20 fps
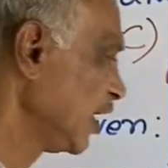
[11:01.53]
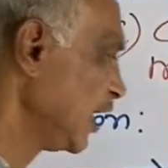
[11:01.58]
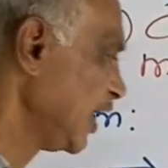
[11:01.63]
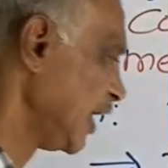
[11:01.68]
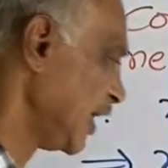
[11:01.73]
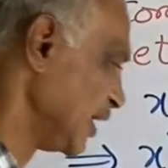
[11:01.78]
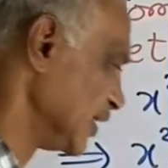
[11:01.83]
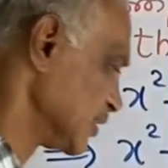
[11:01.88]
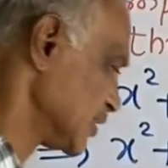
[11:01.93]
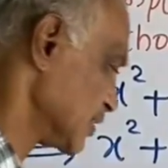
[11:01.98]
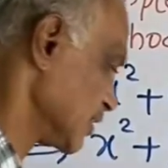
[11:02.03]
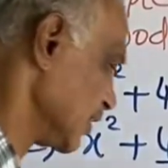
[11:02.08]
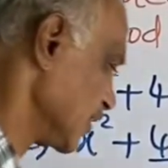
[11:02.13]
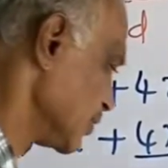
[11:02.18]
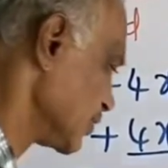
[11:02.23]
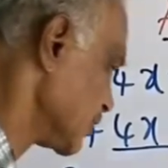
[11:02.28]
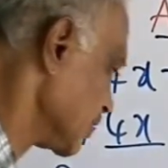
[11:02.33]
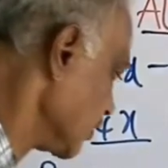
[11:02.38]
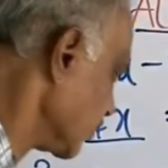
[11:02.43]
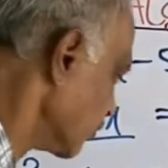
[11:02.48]
S
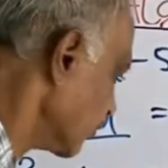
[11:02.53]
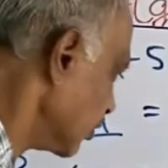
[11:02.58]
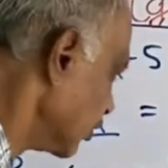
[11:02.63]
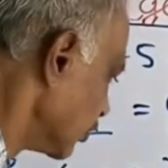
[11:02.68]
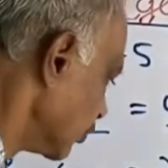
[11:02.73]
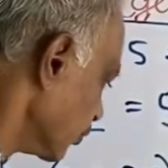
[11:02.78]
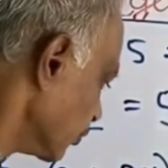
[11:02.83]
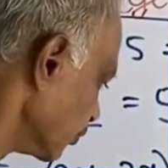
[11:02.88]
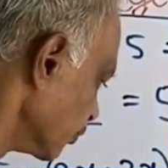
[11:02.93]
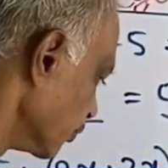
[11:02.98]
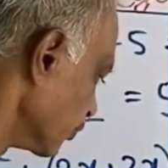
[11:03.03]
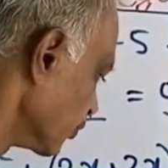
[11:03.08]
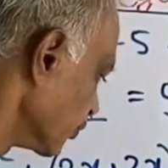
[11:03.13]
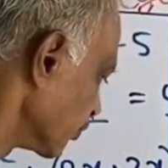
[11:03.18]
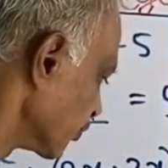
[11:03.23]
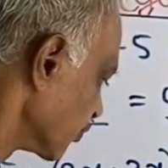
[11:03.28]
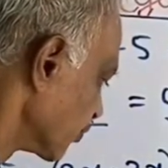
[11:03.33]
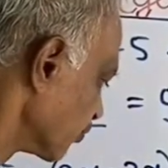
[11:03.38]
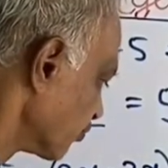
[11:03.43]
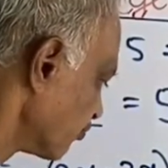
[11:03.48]
is equal to
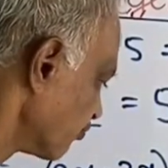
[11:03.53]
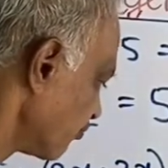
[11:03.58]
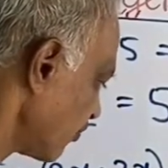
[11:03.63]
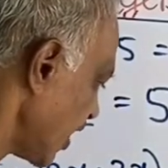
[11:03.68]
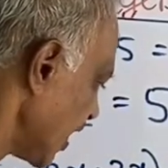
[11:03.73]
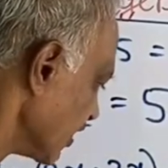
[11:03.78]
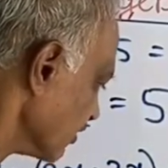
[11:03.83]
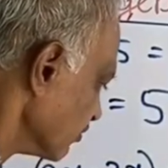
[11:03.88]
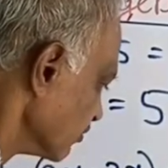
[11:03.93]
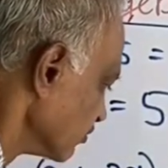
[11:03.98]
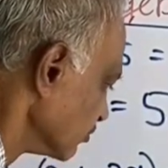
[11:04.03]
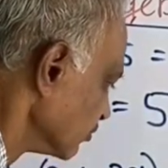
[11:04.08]
5.